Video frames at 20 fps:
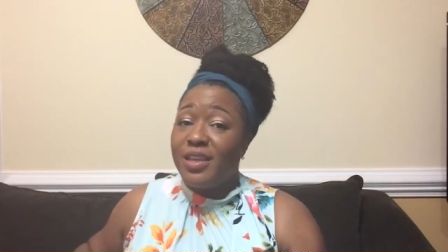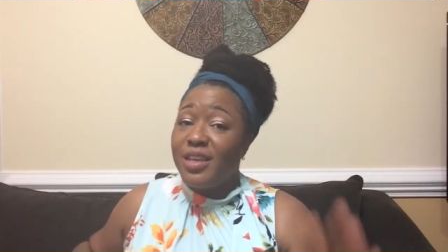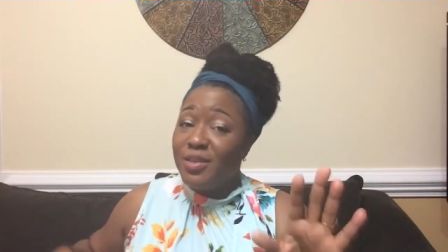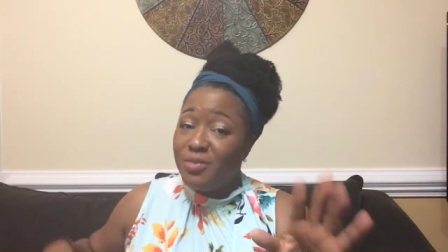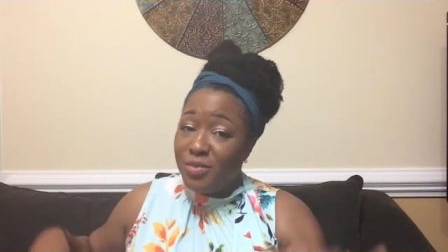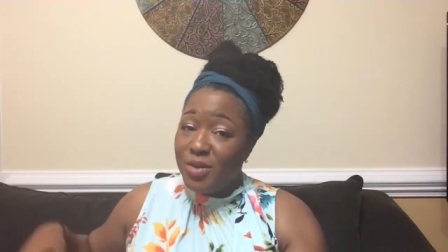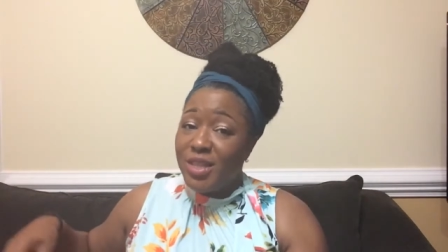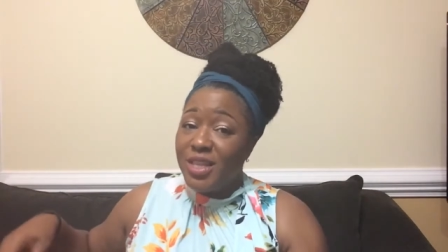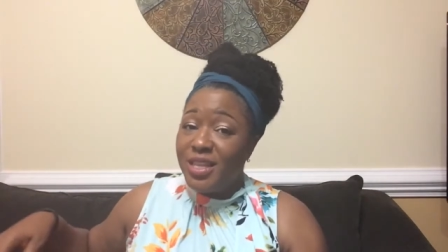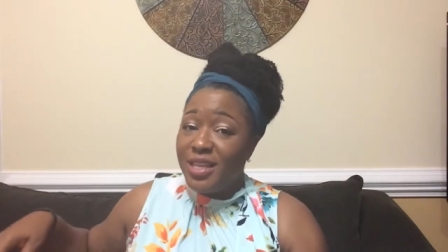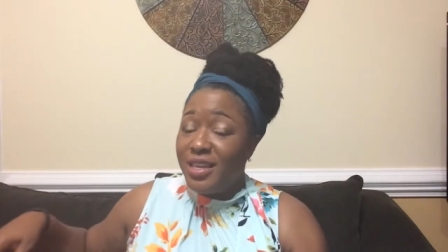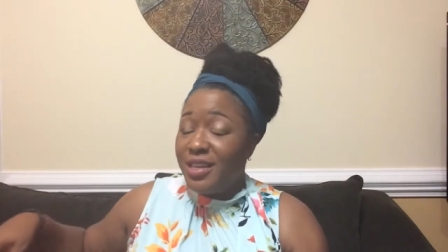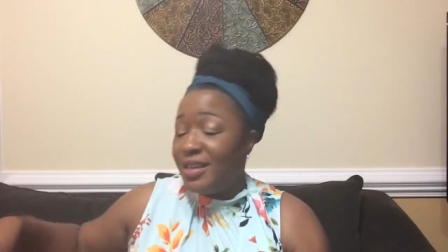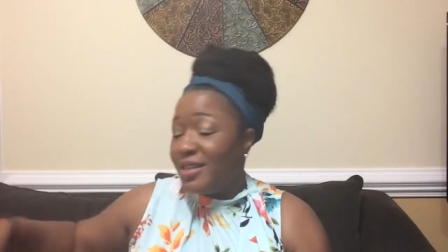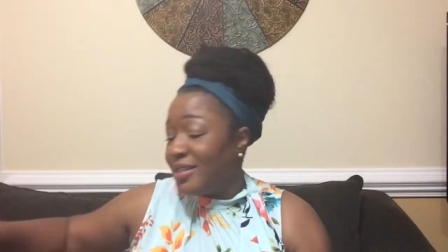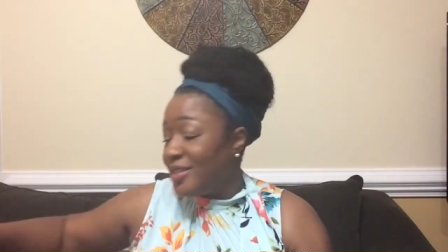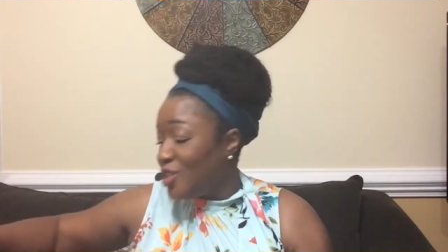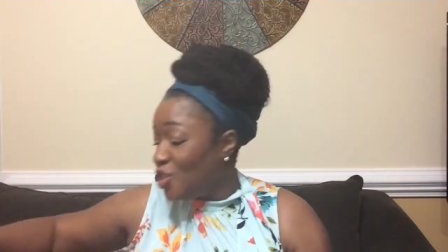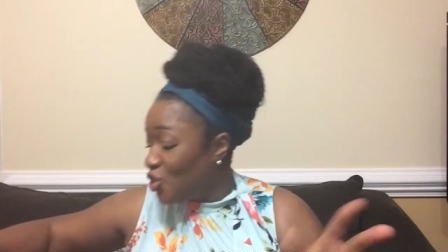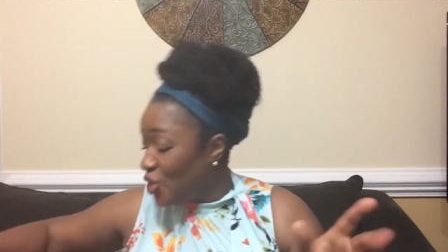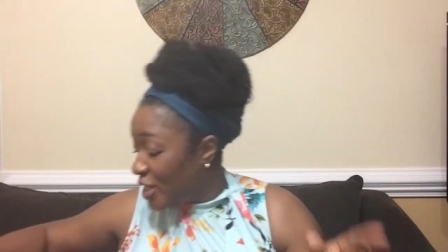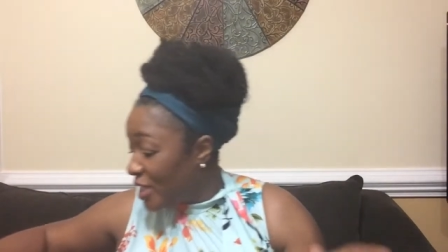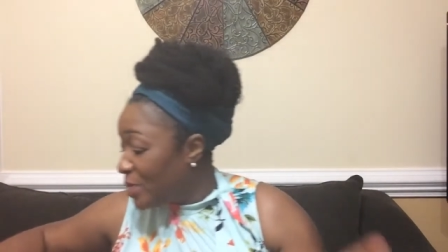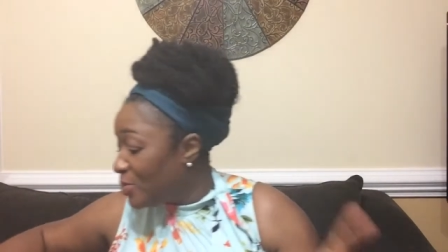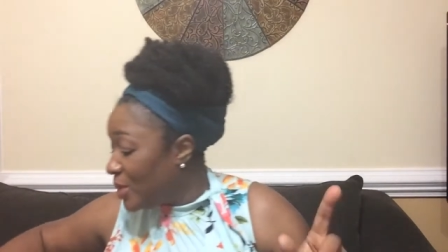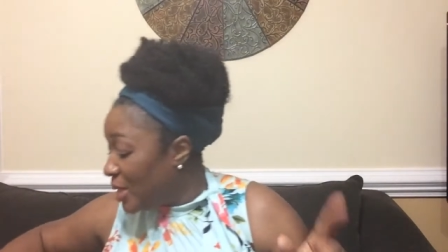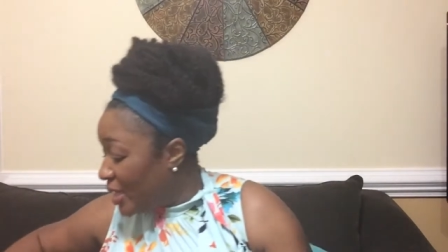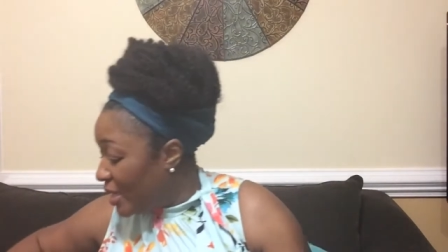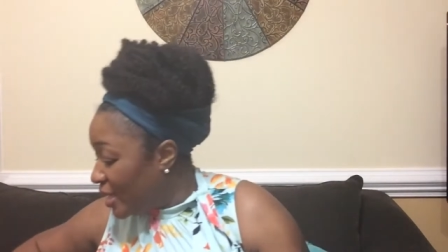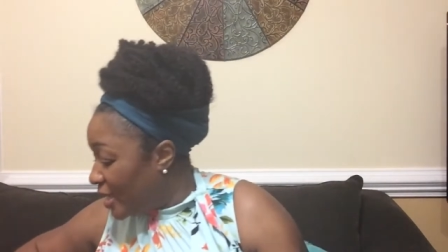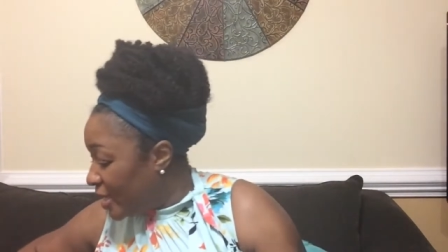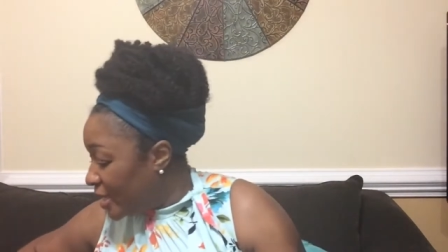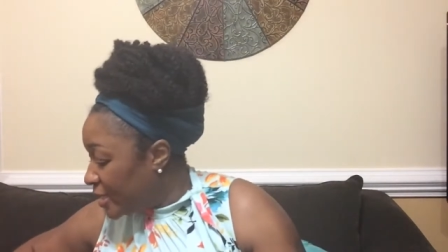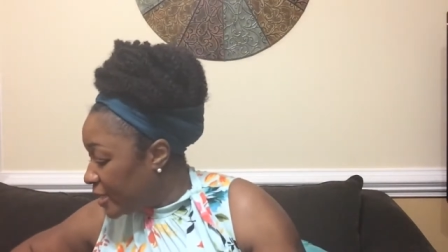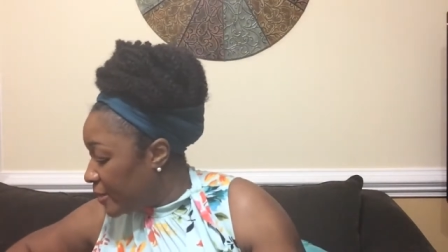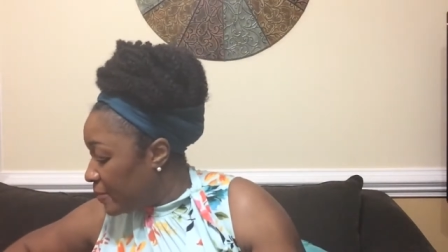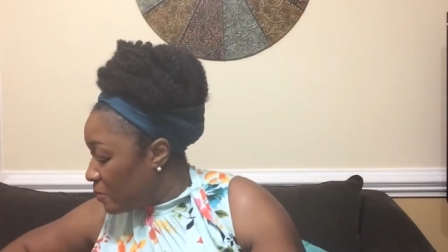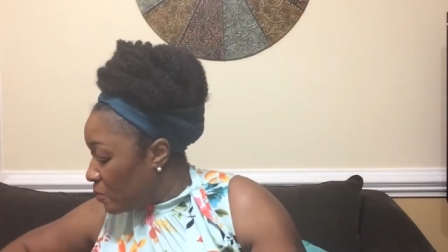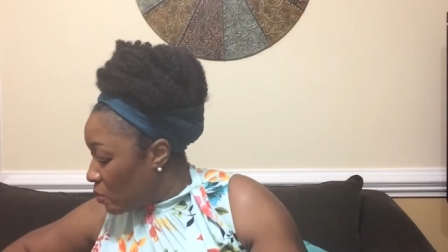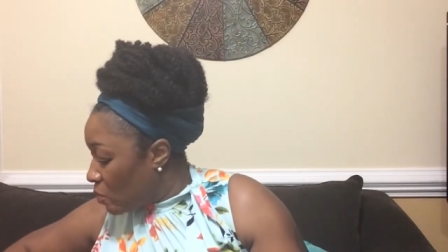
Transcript: It really is. Trust me, it is.